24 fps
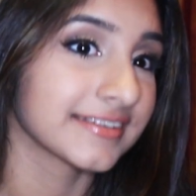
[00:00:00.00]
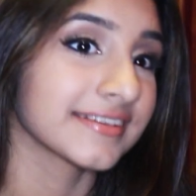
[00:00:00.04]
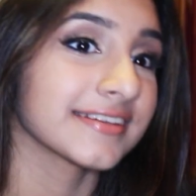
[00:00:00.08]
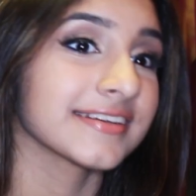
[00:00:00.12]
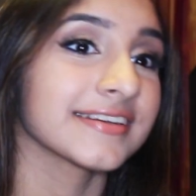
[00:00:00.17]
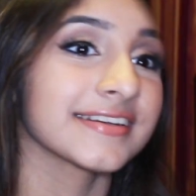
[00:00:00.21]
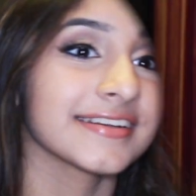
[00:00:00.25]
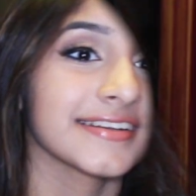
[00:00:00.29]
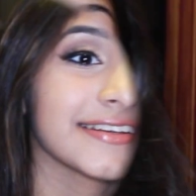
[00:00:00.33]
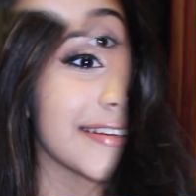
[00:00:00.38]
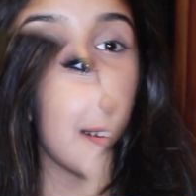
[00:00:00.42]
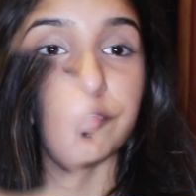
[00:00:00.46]

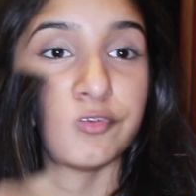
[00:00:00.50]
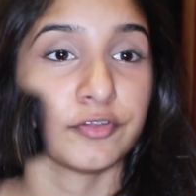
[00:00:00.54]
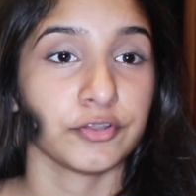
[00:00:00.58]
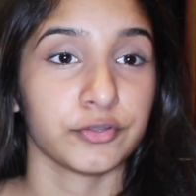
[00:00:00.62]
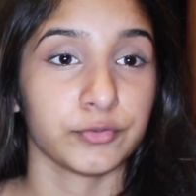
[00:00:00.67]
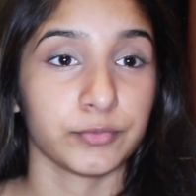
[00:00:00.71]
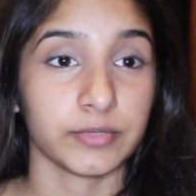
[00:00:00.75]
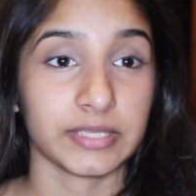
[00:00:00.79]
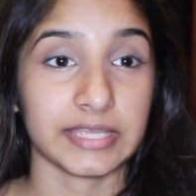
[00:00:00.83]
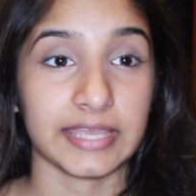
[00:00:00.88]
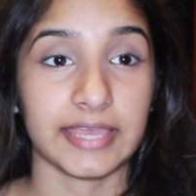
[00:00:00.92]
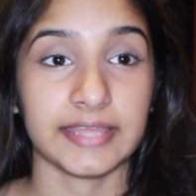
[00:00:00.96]
So before
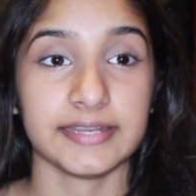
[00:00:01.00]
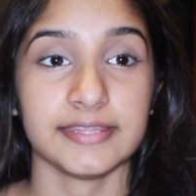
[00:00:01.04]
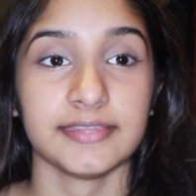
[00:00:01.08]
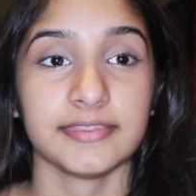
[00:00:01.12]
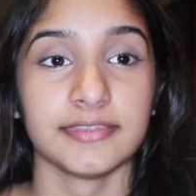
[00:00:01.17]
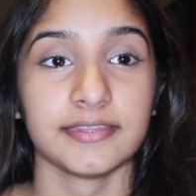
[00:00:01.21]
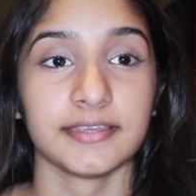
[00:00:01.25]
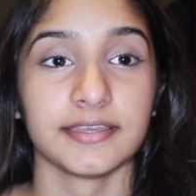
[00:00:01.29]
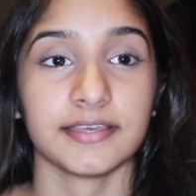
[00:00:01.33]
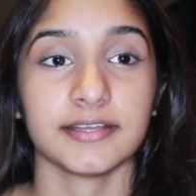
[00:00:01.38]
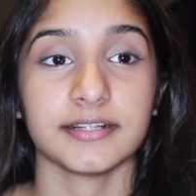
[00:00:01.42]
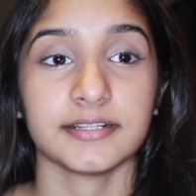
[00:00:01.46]
doing
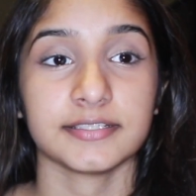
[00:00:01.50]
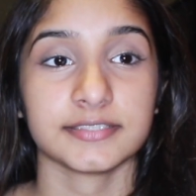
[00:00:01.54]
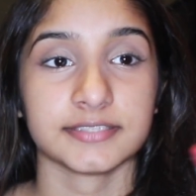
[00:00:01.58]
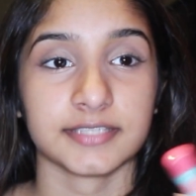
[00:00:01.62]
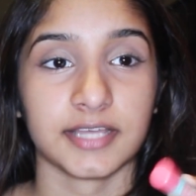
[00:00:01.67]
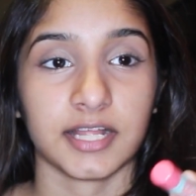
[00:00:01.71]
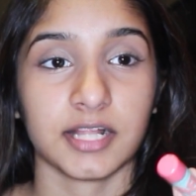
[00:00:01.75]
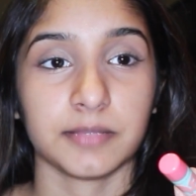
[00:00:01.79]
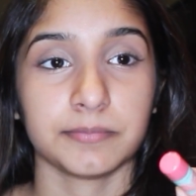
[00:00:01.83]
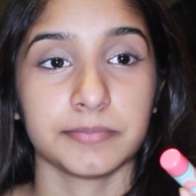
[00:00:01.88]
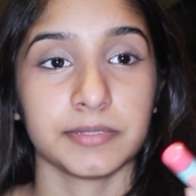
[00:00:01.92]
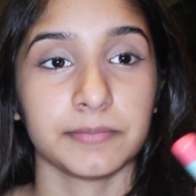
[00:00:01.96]
anything else,
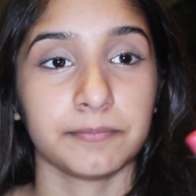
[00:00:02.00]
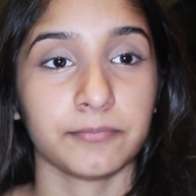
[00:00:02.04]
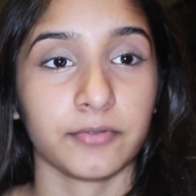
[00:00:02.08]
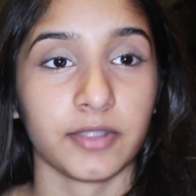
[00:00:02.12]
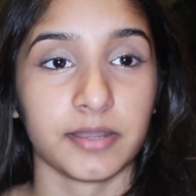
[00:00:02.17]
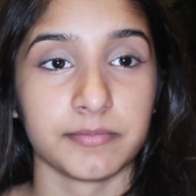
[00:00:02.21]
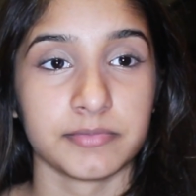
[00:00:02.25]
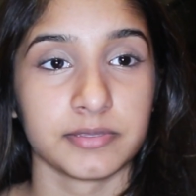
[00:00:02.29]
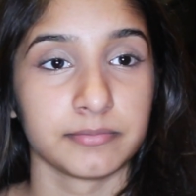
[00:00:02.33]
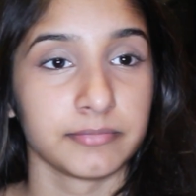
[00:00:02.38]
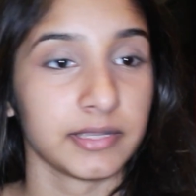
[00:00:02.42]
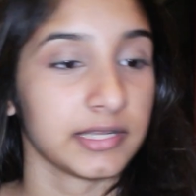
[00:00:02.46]
I'll be
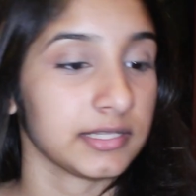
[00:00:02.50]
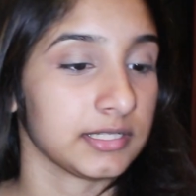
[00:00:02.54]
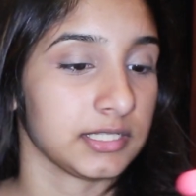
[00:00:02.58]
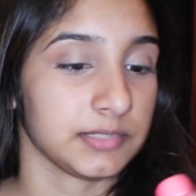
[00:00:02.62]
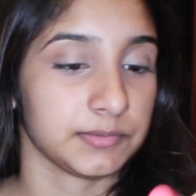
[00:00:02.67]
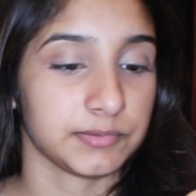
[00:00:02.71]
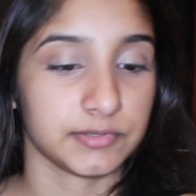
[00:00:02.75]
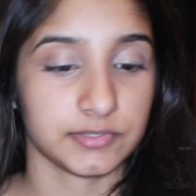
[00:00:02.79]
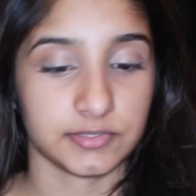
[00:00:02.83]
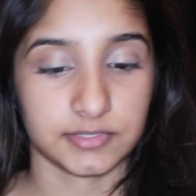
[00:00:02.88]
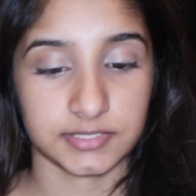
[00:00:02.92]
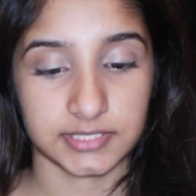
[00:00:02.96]
priming my
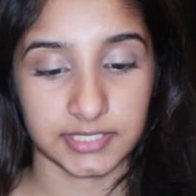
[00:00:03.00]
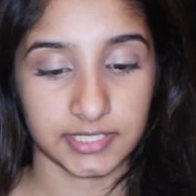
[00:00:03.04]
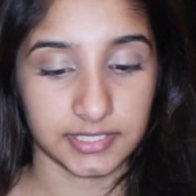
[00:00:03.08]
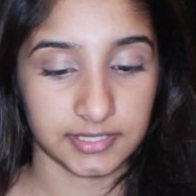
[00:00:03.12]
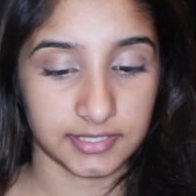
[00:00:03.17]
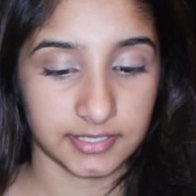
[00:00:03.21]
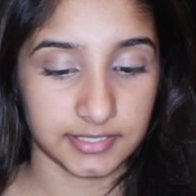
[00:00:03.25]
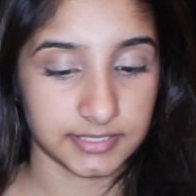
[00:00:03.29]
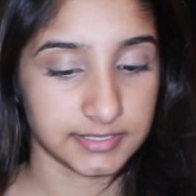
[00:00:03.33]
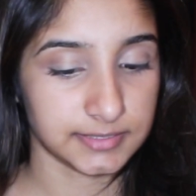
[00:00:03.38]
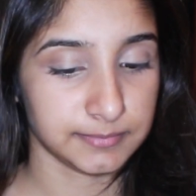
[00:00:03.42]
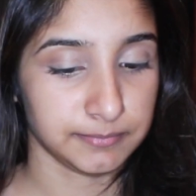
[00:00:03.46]
lips using
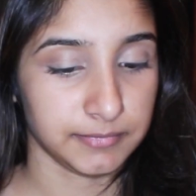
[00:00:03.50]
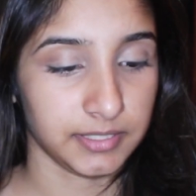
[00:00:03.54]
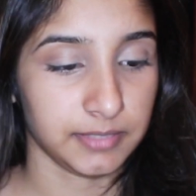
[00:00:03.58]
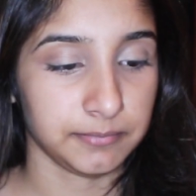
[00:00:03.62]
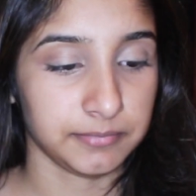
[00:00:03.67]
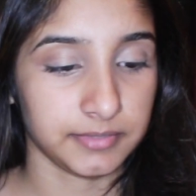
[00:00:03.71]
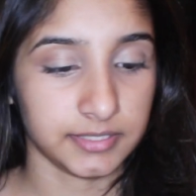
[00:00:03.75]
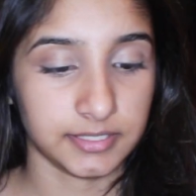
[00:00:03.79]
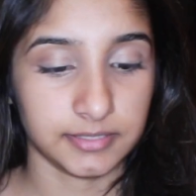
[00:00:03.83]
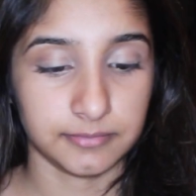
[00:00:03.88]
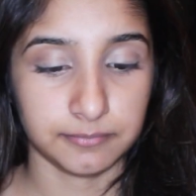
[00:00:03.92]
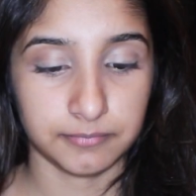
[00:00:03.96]
this
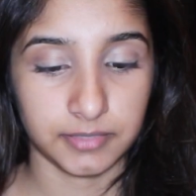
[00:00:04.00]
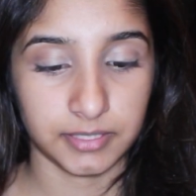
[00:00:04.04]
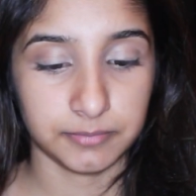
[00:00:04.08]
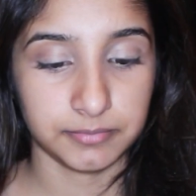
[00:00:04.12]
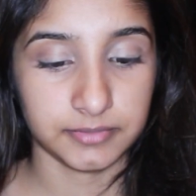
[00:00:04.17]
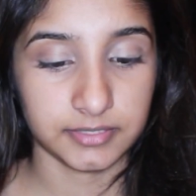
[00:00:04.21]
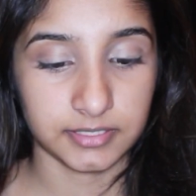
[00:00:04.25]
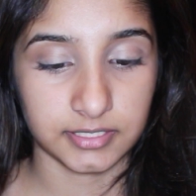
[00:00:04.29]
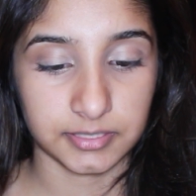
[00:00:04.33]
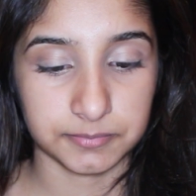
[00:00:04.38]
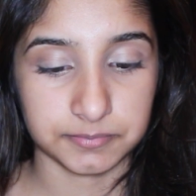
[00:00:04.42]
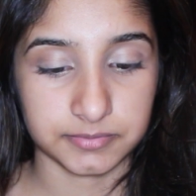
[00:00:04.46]
Maybelline
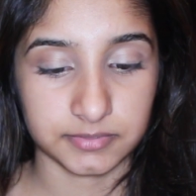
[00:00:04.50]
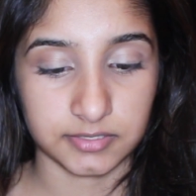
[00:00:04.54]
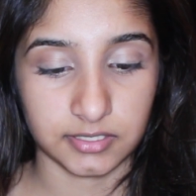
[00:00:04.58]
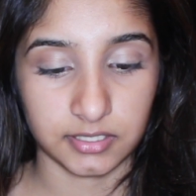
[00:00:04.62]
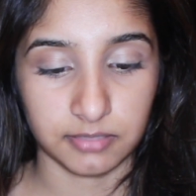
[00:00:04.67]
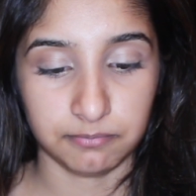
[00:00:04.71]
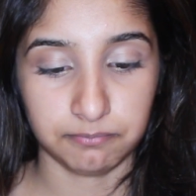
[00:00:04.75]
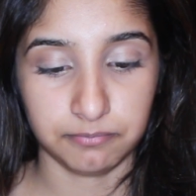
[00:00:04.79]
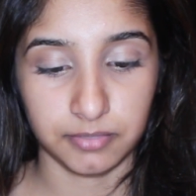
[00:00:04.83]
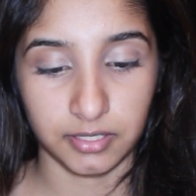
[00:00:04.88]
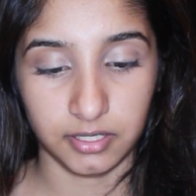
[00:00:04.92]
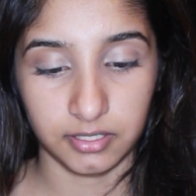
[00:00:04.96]
Baby Lips
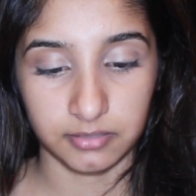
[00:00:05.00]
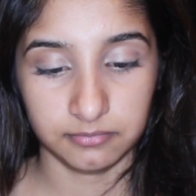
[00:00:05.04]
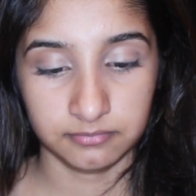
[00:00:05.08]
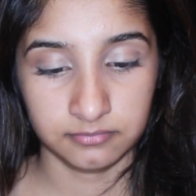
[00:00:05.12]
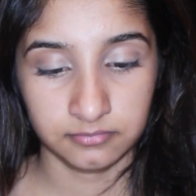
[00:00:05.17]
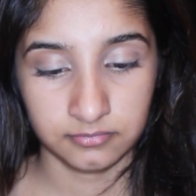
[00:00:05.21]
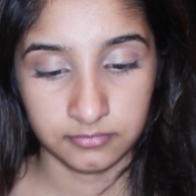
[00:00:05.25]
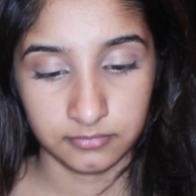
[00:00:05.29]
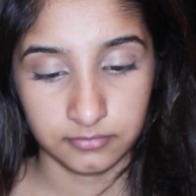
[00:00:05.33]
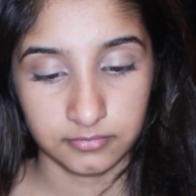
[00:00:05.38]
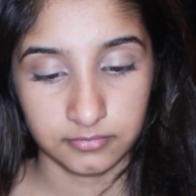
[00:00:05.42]
Lip Balm.